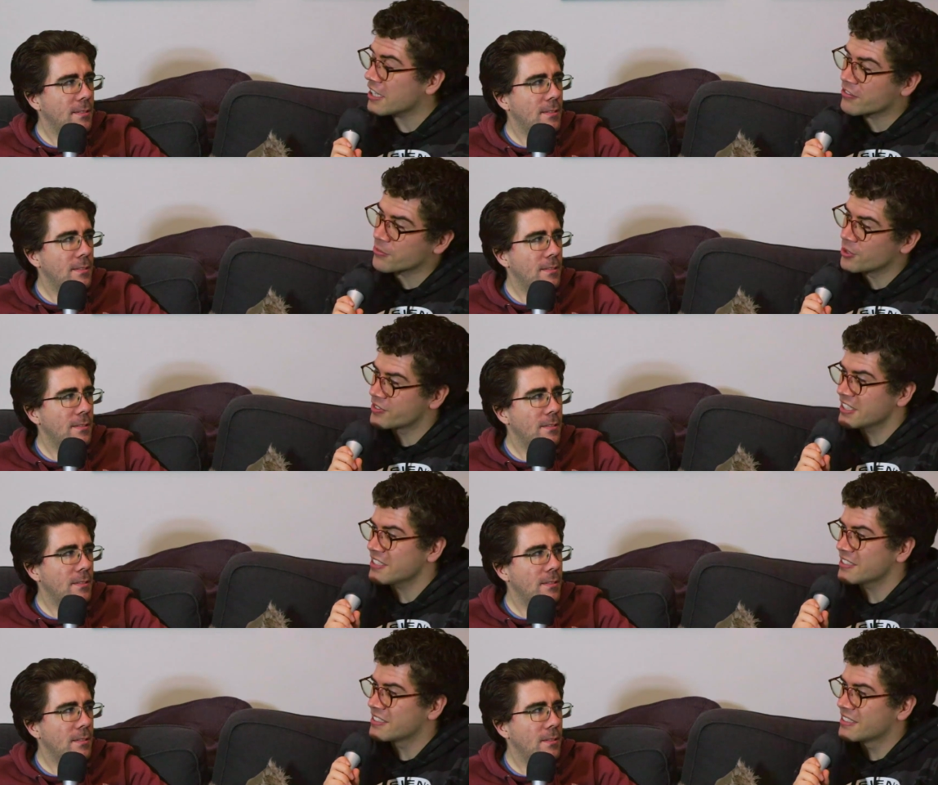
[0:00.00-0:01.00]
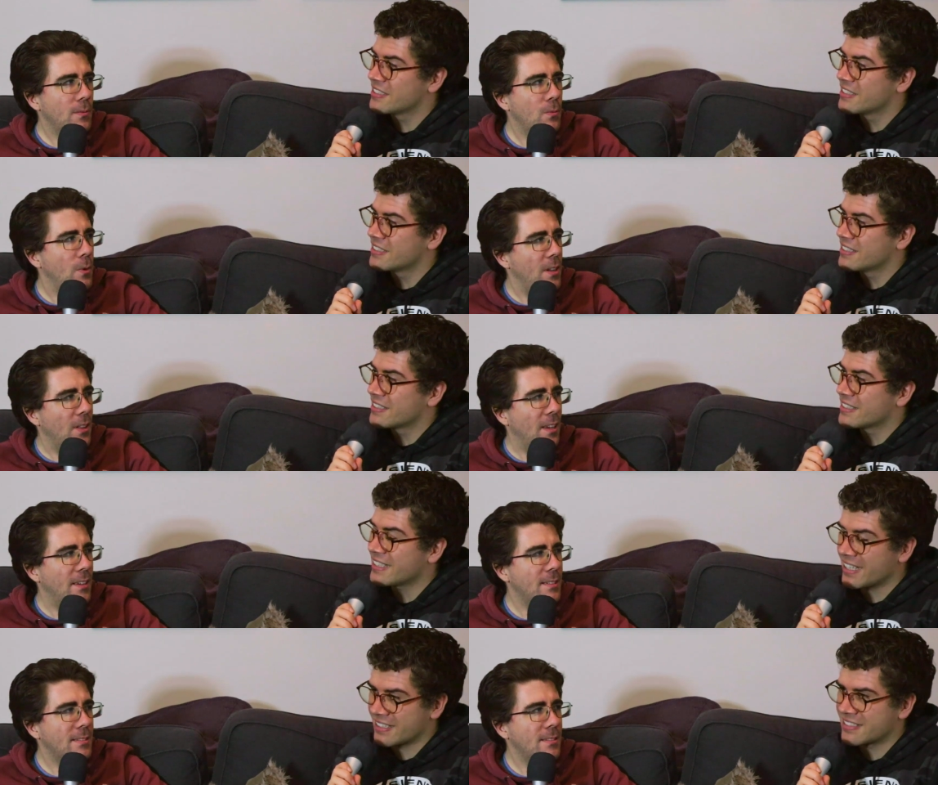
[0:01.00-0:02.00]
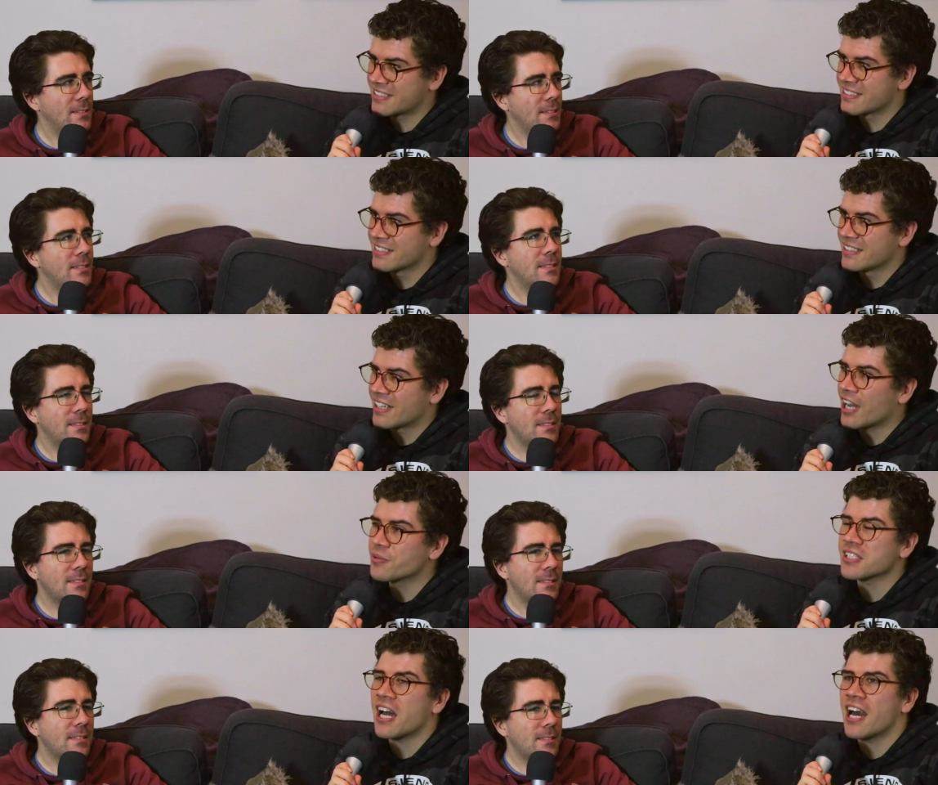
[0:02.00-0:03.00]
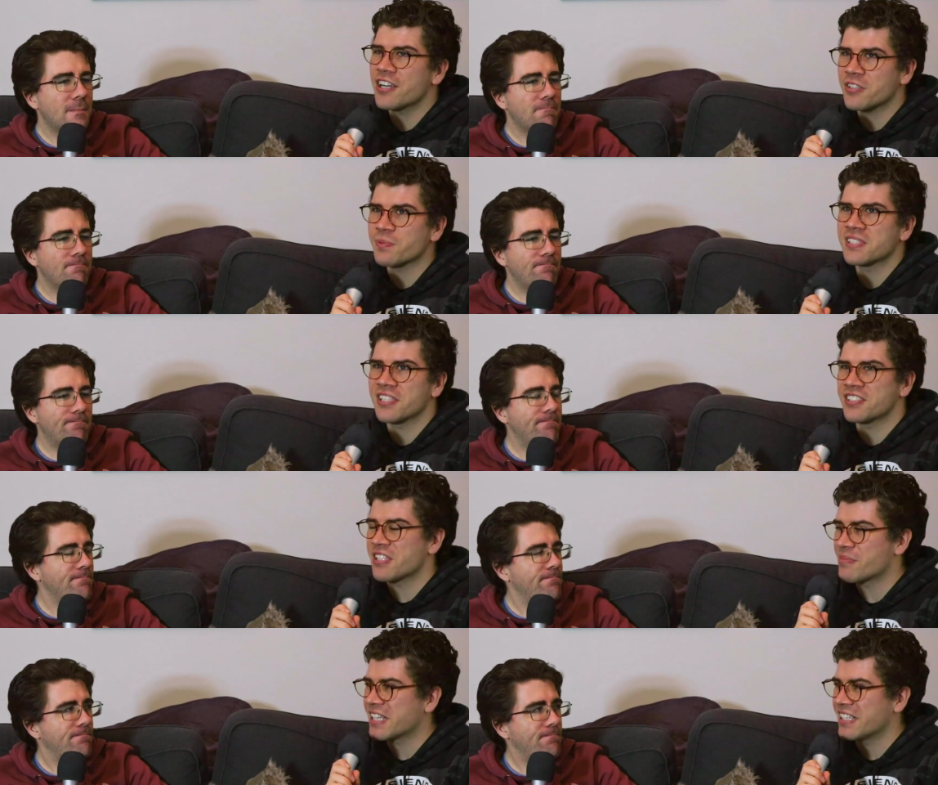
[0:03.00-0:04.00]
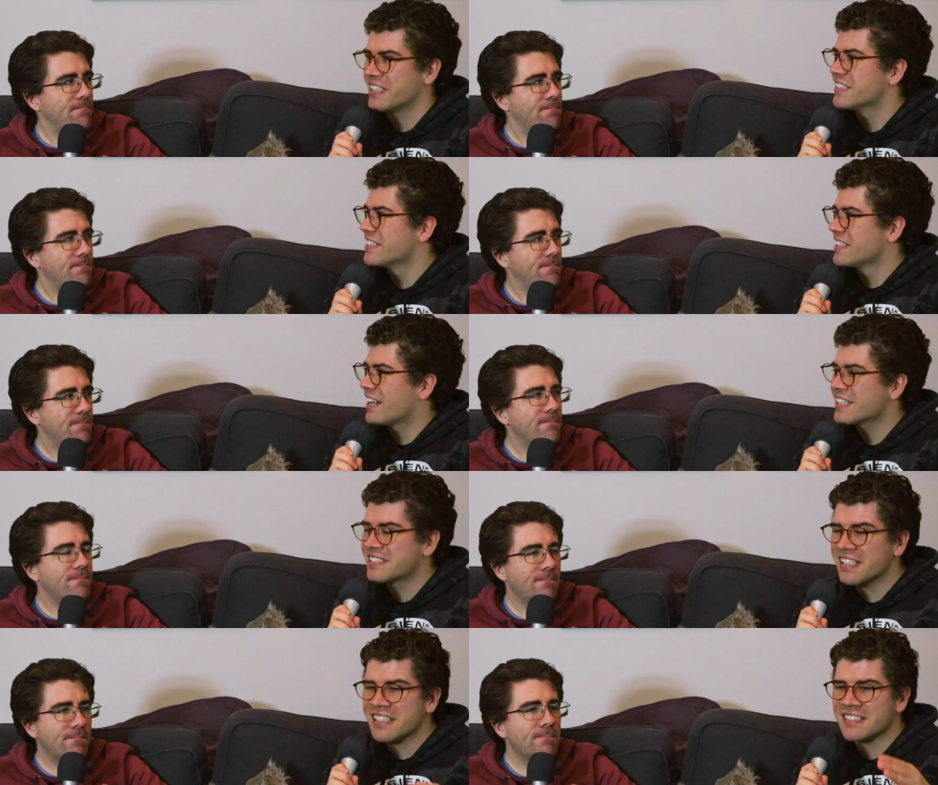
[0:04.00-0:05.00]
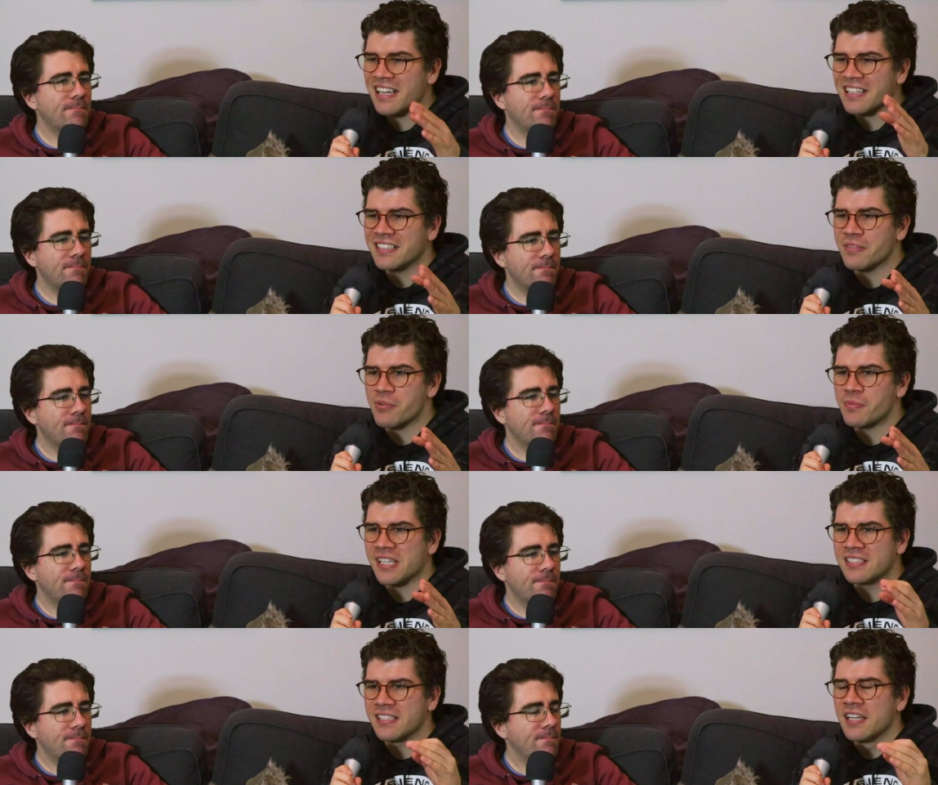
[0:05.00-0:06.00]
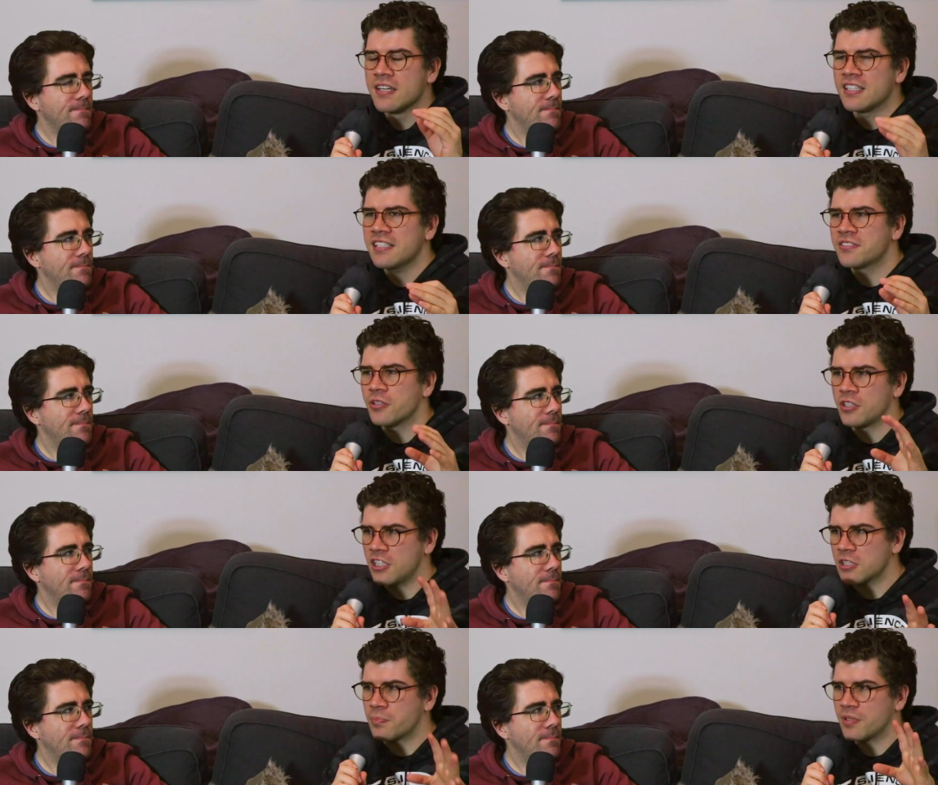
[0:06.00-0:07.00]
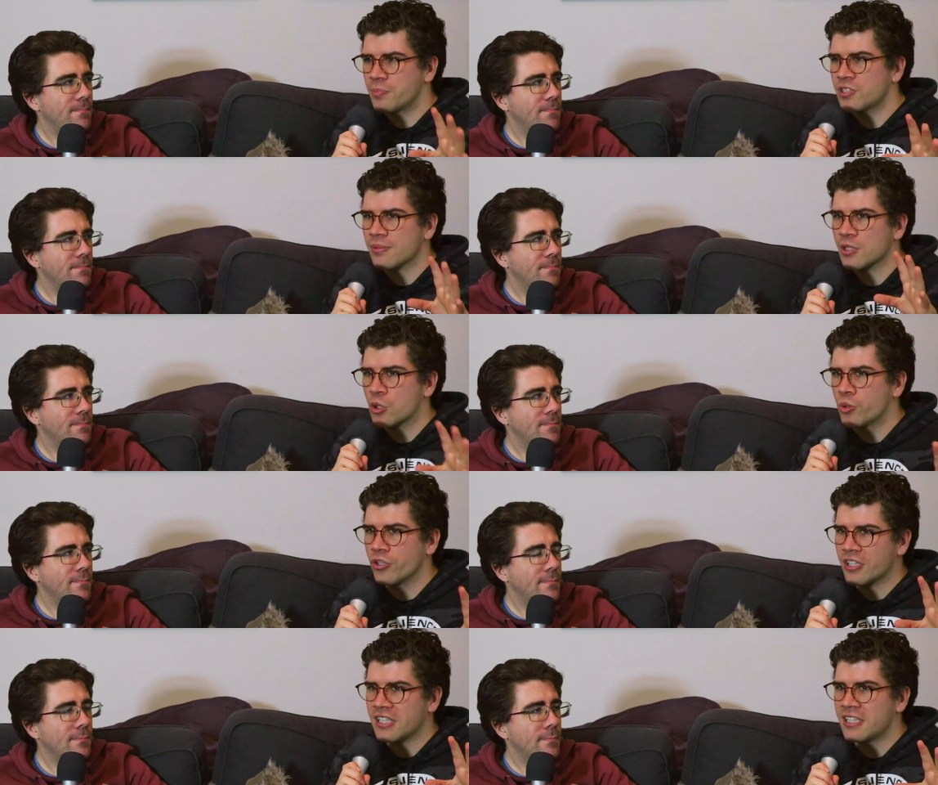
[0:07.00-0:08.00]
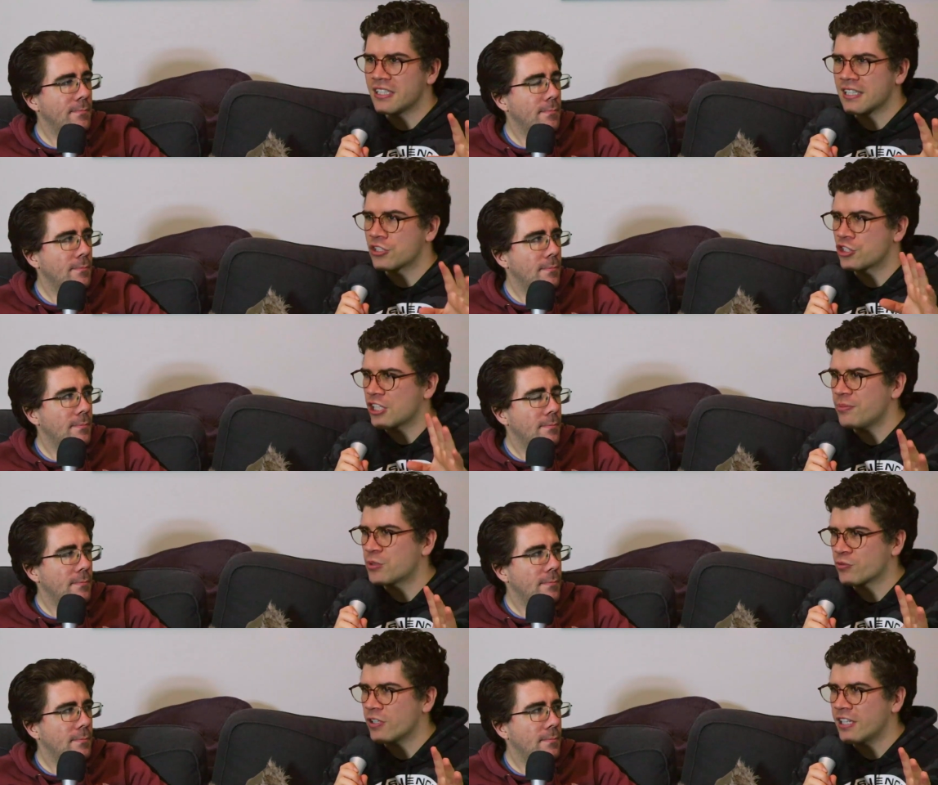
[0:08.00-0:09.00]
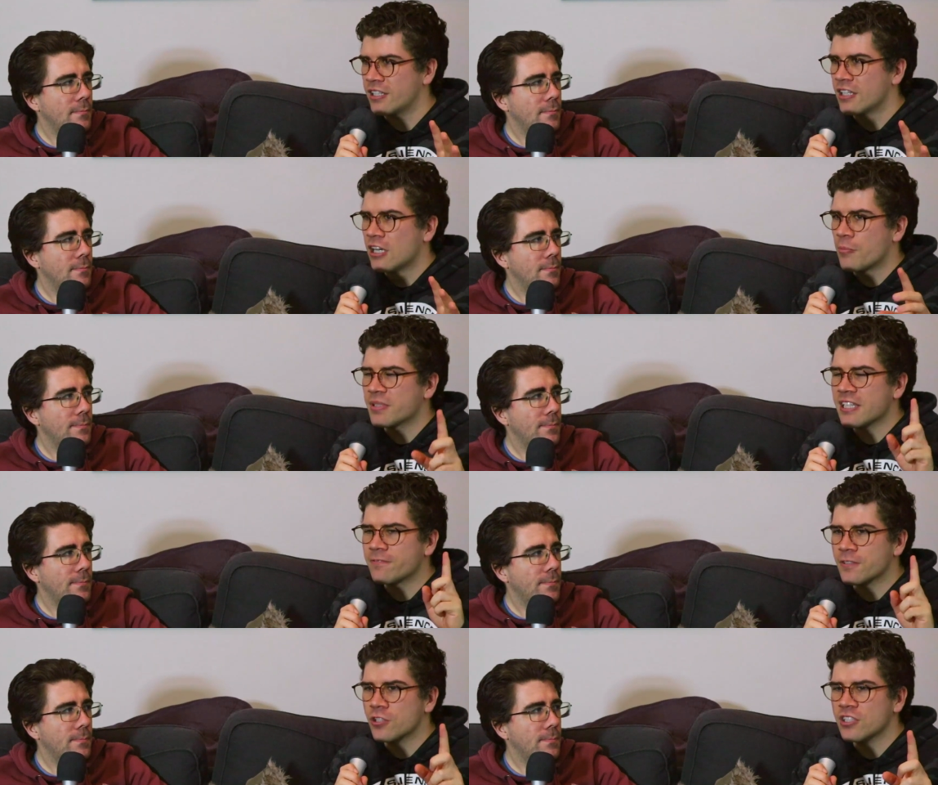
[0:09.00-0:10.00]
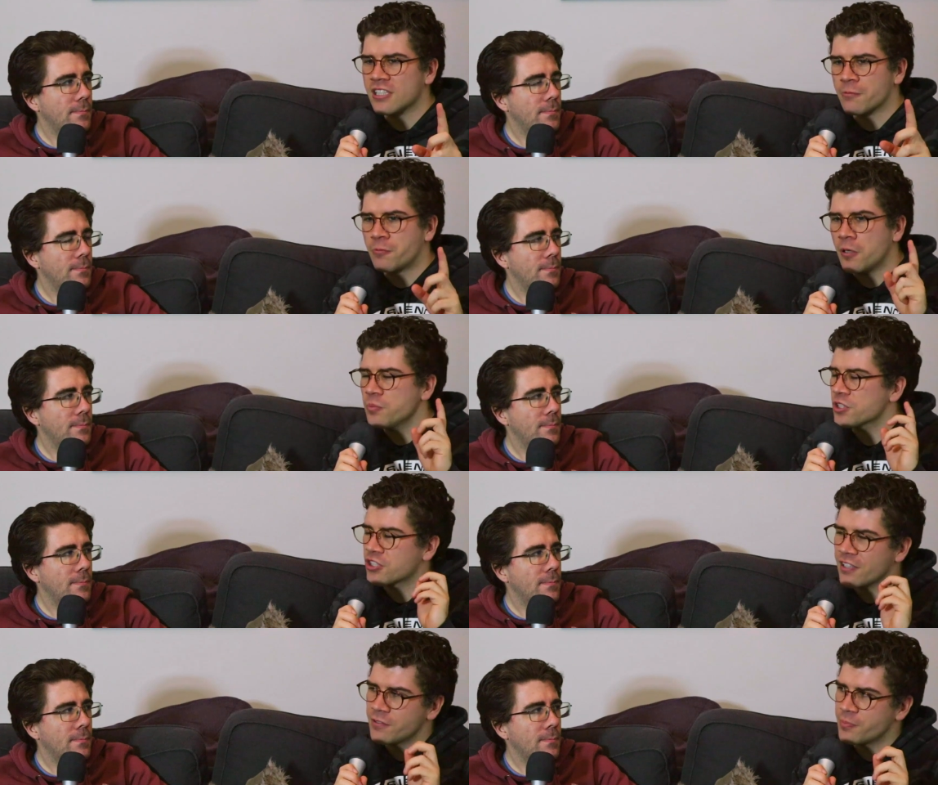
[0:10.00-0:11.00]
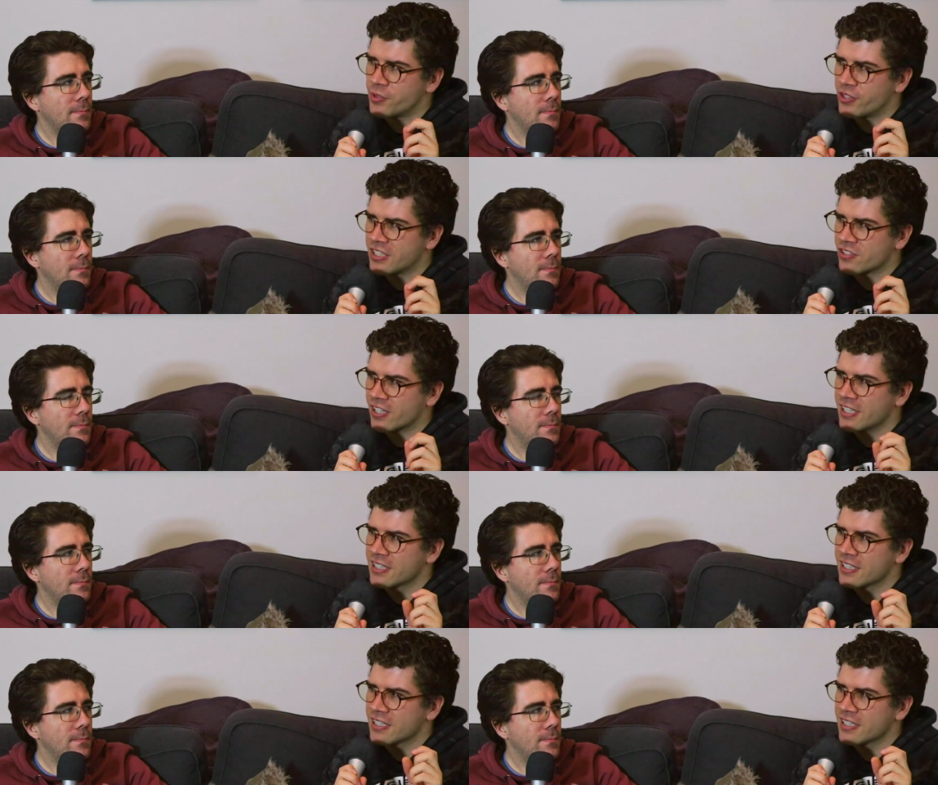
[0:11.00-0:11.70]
Speaker 1: removed it. Really? Yes. I was 100% mm. on hmm. the money. I said exactly the problem. I said they thought let's put, put something quirky here that's cheap to run, but they forgot that the problem with shuffleboard is right.